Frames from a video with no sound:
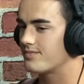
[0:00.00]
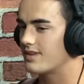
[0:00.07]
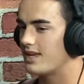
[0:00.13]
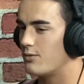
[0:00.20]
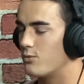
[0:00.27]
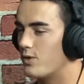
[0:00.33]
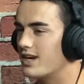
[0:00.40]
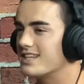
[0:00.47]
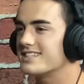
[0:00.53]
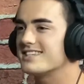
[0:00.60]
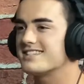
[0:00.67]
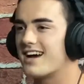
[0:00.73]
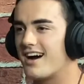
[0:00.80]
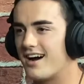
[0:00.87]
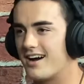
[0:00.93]
when is a
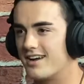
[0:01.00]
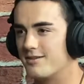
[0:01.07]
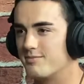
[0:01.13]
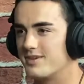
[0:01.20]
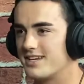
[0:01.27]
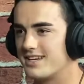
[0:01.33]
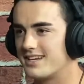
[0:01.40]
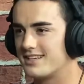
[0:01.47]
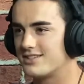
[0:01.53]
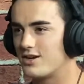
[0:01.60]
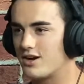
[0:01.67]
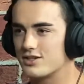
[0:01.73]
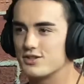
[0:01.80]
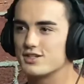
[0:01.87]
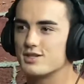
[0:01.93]
time?
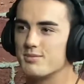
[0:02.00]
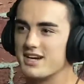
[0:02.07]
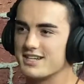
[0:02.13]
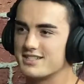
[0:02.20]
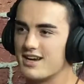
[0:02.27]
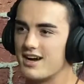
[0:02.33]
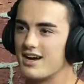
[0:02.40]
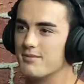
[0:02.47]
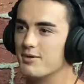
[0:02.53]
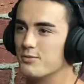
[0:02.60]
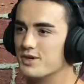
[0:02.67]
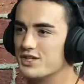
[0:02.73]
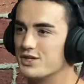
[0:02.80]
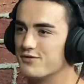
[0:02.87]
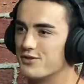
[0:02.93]
Talk to us about a time in
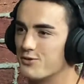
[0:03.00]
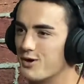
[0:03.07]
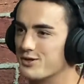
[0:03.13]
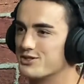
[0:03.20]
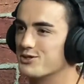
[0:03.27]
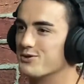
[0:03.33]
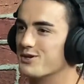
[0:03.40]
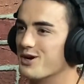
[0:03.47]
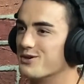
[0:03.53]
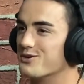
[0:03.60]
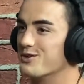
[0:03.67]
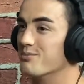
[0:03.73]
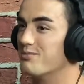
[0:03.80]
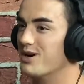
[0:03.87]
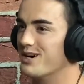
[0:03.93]
which you've thrown someone under
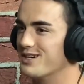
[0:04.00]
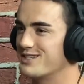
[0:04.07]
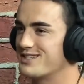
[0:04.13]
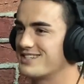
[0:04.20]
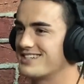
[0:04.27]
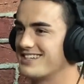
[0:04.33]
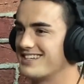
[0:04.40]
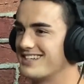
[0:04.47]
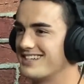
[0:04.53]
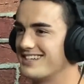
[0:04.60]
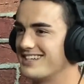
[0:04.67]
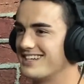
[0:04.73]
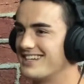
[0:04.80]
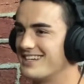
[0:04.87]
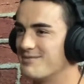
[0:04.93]
the bus.
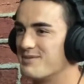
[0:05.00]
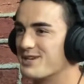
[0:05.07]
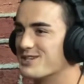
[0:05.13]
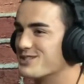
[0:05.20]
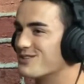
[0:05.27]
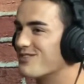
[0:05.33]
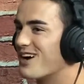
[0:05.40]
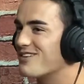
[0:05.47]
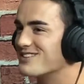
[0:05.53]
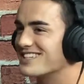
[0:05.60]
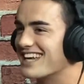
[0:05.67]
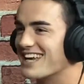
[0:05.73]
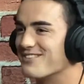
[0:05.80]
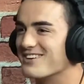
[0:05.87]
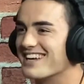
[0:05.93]
Because Survivor's a
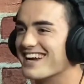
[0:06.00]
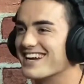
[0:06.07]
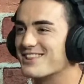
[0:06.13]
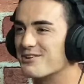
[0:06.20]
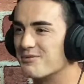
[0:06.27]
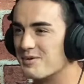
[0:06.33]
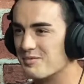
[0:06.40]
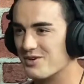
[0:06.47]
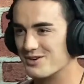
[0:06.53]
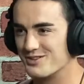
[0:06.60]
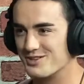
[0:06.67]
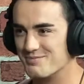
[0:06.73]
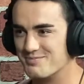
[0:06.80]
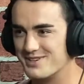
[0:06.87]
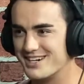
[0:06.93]
game where you got to throw people under the
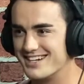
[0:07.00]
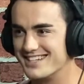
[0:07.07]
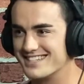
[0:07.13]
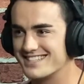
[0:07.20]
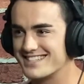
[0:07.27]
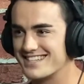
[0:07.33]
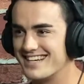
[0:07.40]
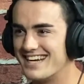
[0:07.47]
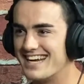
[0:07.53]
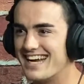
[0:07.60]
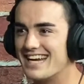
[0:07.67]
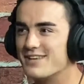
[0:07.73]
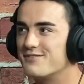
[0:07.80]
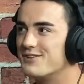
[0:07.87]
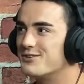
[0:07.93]
bus. And
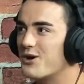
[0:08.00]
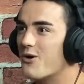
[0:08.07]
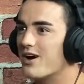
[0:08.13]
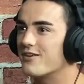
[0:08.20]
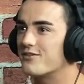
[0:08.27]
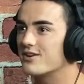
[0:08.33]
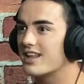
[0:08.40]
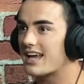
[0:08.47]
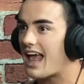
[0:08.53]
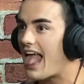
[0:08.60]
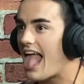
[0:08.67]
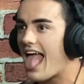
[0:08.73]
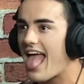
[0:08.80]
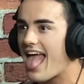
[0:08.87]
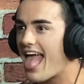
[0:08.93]
if you don't, if you're like,
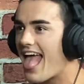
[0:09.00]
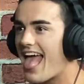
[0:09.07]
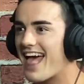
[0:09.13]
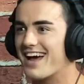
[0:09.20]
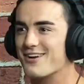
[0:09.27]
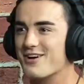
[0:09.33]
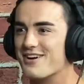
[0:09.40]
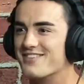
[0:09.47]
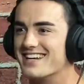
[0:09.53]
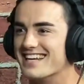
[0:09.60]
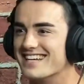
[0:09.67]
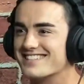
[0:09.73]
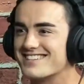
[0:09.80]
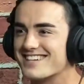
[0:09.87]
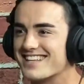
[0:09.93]
I don't have an
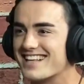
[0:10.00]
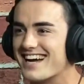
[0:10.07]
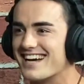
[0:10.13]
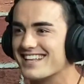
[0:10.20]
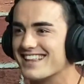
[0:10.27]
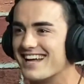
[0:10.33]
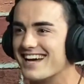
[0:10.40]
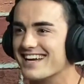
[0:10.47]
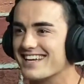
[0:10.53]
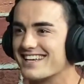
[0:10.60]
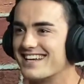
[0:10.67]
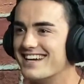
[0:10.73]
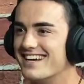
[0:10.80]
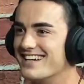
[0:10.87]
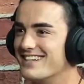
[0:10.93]
answer to that, like,
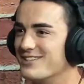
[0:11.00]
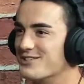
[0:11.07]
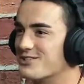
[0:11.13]
you're